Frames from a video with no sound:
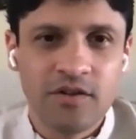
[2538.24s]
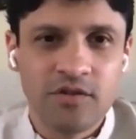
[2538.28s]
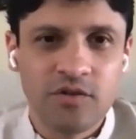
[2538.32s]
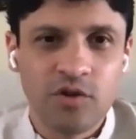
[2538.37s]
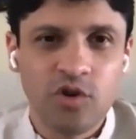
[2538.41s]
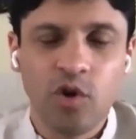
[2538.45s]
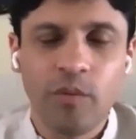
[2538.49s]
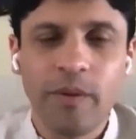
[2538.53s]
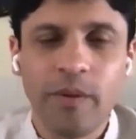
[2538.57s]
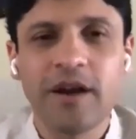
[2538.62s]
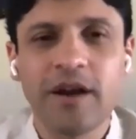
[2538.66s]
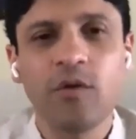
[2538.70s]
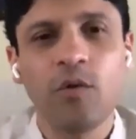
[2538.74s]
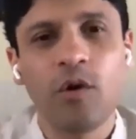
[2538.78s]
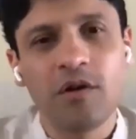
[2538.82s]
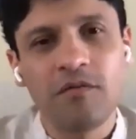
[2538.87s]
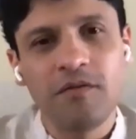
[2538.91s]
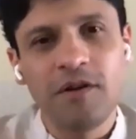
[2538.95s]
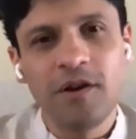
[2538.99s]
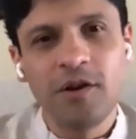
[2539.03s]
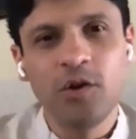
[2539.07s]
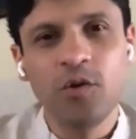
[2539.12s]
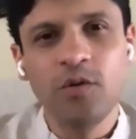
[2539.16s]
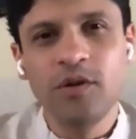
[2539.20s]
So no matter
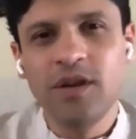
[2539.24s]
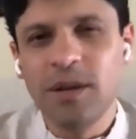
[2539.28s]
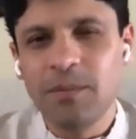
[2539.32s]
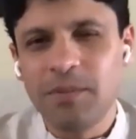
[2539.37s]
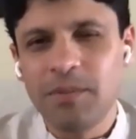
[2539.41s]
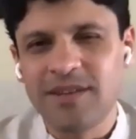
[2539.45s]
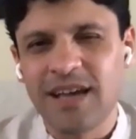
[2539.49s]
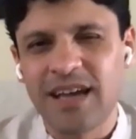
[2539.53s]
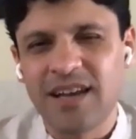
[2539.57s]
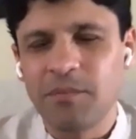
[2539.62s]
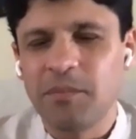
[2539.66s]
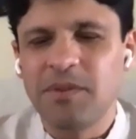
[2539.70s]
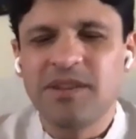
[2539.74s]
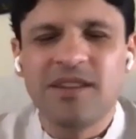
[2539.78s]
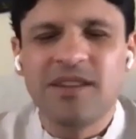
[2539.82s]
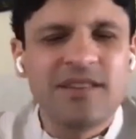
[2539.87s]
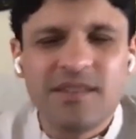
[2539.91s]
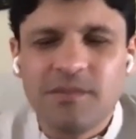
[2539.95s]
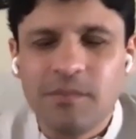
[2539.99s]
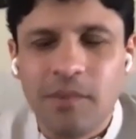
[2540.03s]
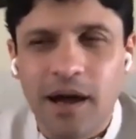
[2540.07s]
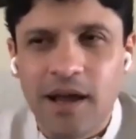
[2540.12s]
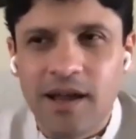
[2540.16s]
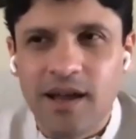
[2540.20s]
what we do, deep inside of us,
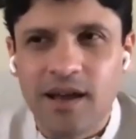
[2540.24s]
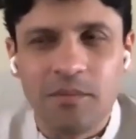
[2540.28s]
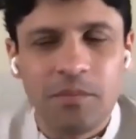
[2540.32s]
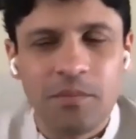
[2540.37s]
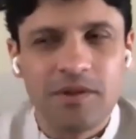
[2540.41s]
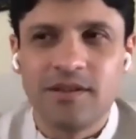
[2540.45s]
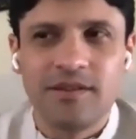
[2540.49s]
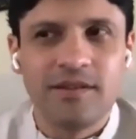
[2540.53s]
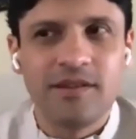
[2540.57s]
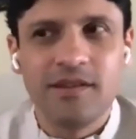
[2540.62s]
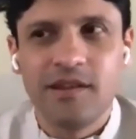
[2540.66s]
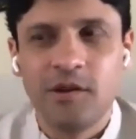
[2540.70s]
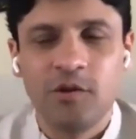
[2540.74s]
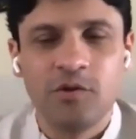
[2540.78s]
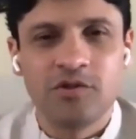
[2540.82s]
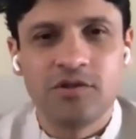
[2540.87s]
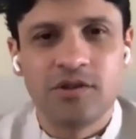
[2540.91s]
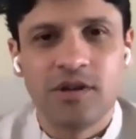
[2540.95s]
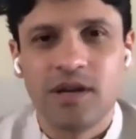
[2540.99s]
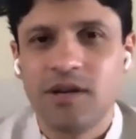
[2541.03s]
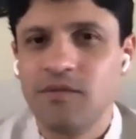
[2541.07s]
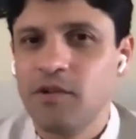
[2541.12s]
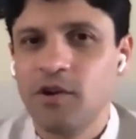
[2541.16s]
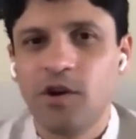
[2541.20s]
this is Maya, but this is
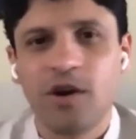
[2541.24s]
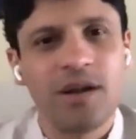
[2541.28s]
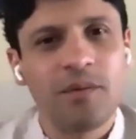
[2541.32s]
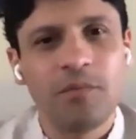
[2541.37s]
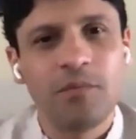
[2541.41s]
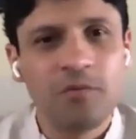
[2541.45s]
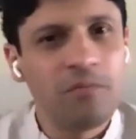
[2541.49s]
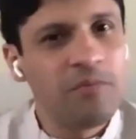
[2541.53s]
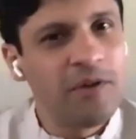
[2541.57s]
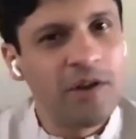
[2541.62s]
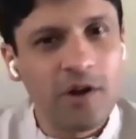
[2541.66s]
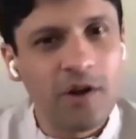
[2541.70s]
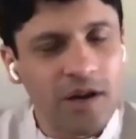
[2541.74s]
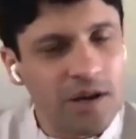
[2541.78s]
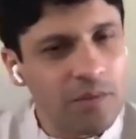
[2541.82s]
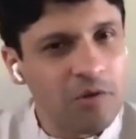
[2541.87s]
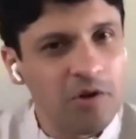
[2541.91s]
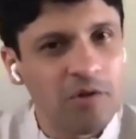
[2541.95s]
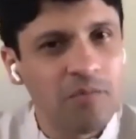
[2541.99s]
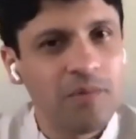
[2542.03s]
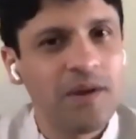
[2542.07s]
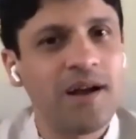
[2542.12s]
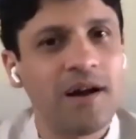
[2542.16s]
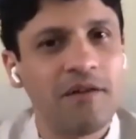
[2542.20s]
illusion. And we're not
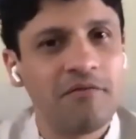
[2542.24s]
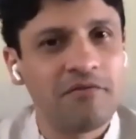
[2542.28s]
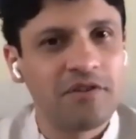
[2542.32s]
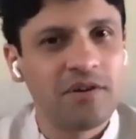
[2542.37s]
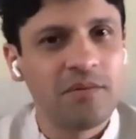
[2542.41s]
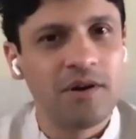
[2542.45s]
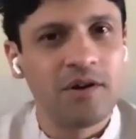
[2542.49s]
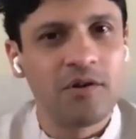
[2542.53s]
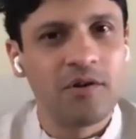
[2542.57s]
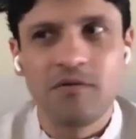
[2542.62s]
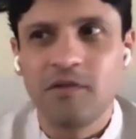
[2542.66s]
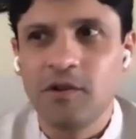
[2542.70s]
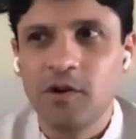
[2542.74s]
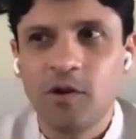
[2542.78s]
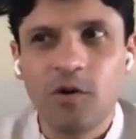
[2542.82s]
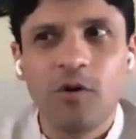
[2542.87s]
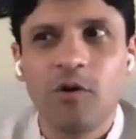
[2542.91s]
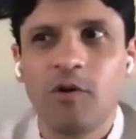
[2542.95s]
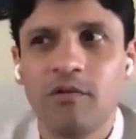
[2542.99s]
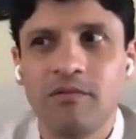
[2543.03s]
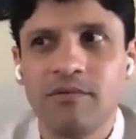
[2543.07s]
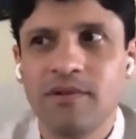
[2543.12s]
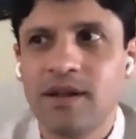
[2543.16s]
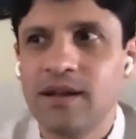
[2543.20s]
able to be comfortable because, you know,
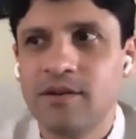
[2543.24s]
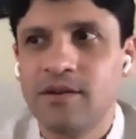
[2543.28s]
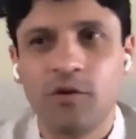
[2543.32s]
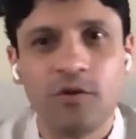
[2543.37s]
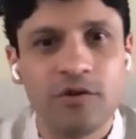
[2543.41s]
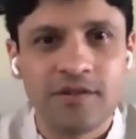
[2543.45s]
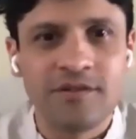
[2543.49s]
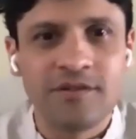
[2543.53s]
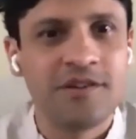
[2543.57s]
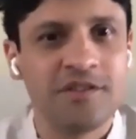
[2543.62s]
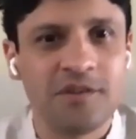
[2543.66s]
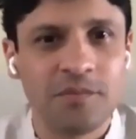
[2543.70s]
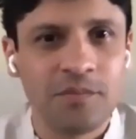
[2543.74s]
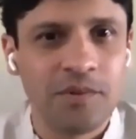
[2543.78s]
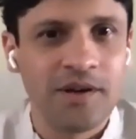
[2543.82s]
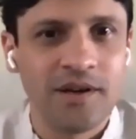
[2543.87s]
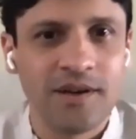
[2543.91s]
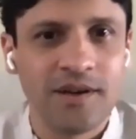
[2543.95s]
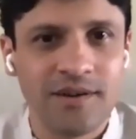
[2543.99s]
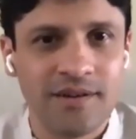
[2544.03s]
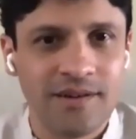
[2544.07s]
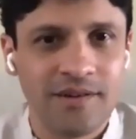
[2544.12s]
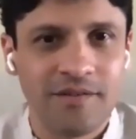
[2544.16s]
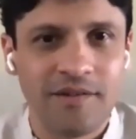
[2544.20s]
oh, it could just
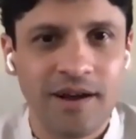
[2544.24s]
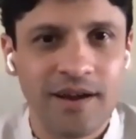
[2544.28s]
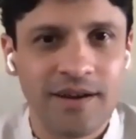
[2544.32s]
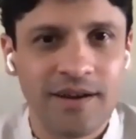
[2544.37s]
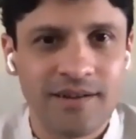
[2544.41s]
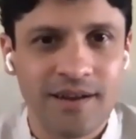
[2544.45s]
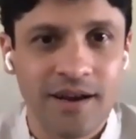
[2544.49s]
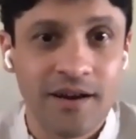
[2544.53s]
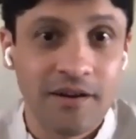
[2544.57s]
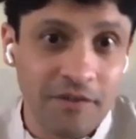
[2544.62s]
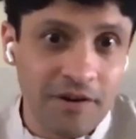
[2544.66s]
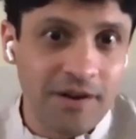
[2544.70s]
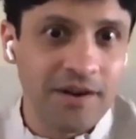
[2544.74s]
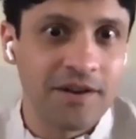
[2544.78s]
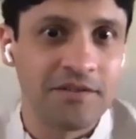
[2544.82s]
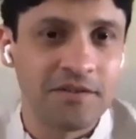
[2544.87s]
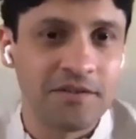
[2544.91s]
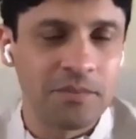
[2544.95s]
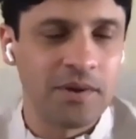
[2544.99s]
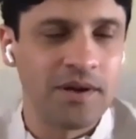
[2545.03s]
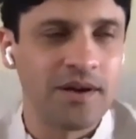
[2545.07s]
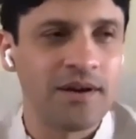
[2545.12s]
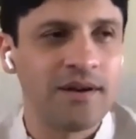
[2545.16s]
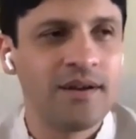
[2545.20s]
disappear, right? It will
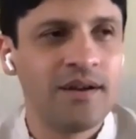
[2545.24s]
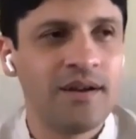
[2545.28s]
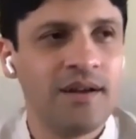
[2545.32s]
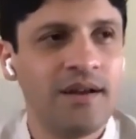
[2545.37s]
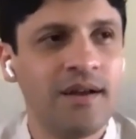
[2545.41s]
disappear.